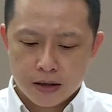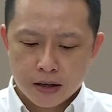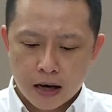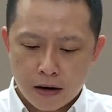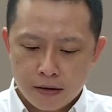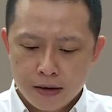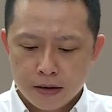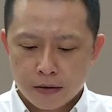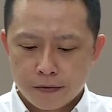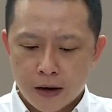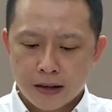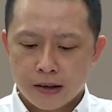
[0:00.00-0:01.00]
Currently, the
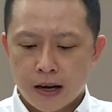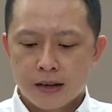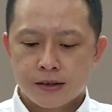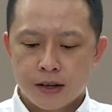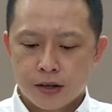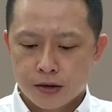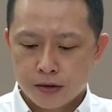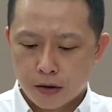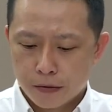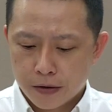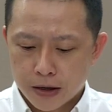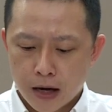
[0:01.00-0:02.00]
finalization
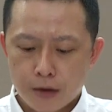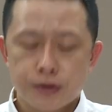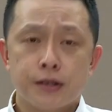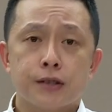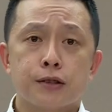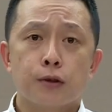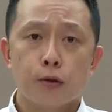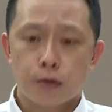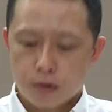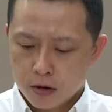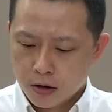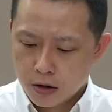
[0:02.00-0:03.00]
of accounts is slow,
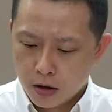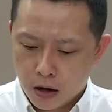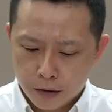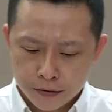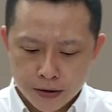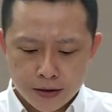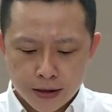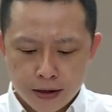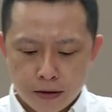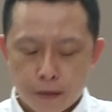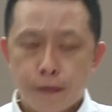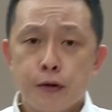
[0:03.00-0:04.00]
often
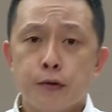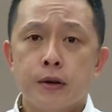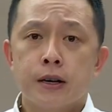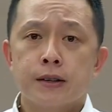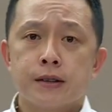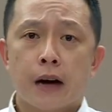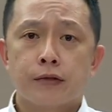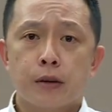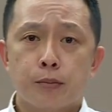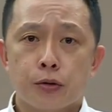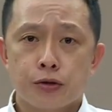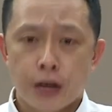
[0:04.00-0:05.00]
taking a few years after
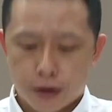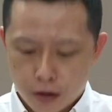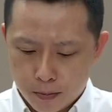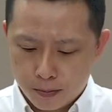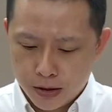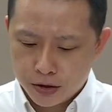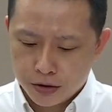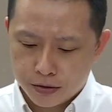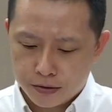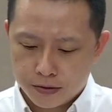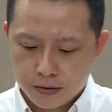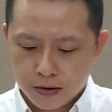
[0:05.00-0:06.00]
project
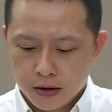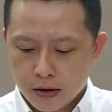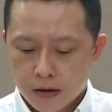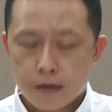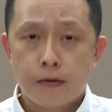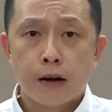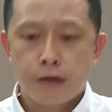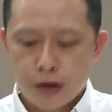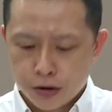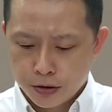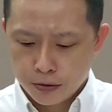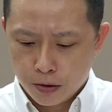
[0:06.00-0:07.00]
completion.
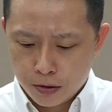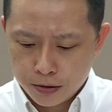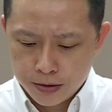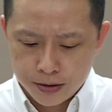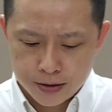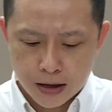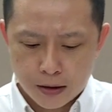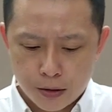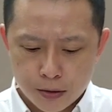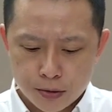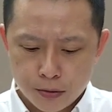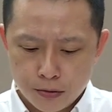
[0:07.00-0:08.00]
Variation orders are
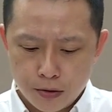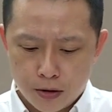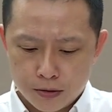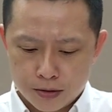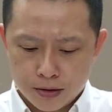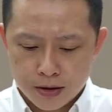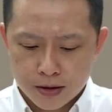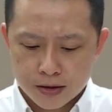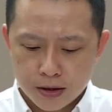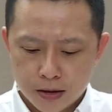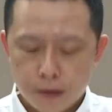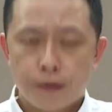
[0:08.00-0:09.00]
also not
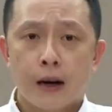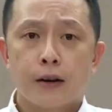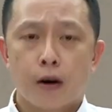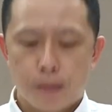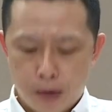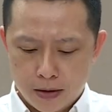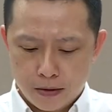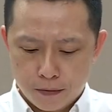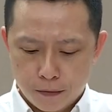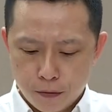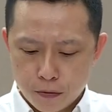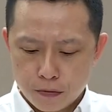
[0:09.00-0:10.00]
certified or paid in
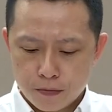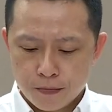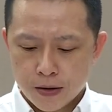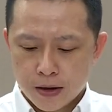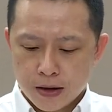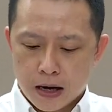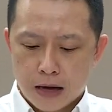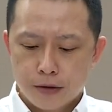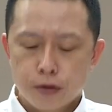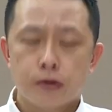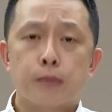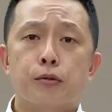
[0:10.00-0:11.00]
full
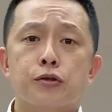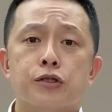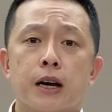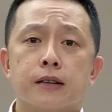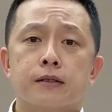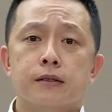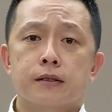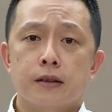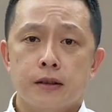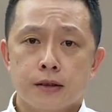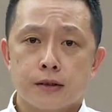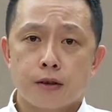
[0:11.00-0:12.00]
until the project
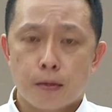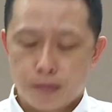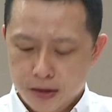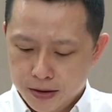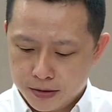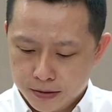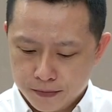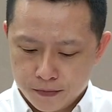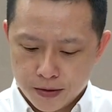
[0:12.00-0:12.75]
is completed.